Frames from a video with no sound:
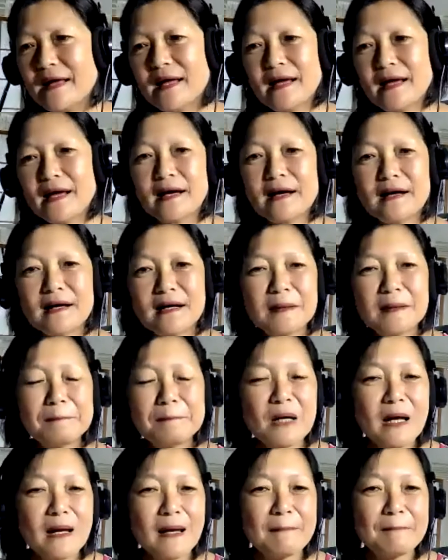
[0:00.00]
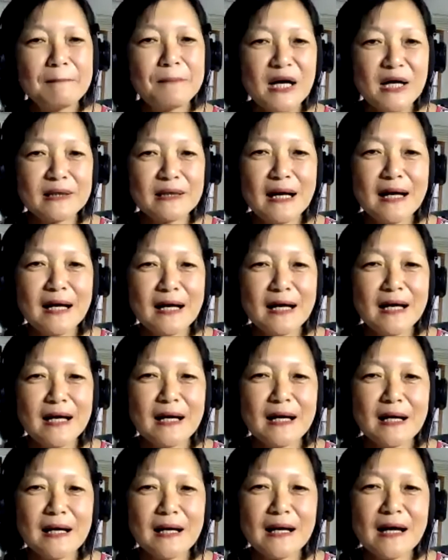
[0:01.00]
Um, but
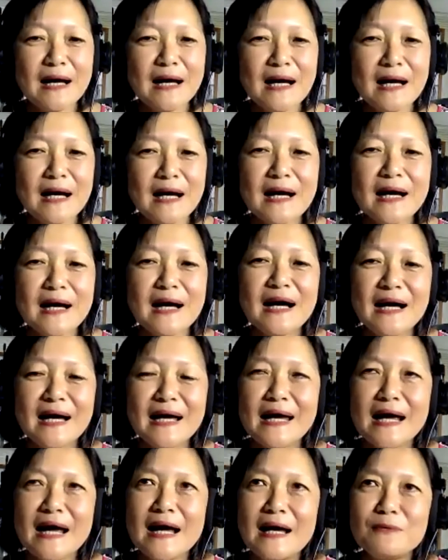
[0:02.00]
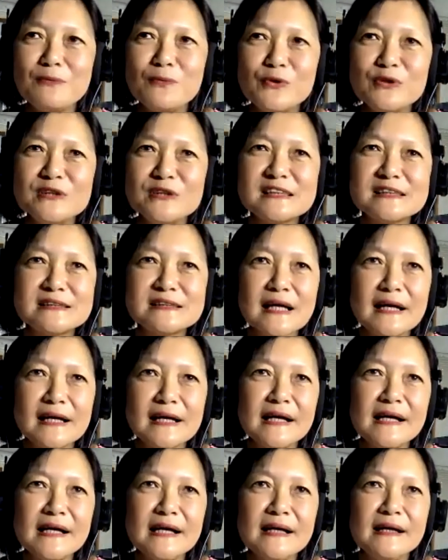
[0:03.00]
I, I I would
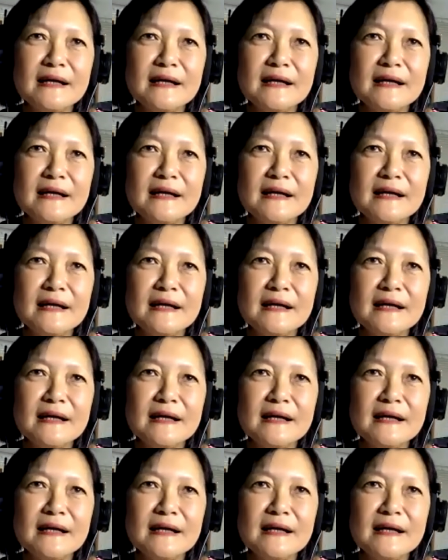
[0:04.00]
say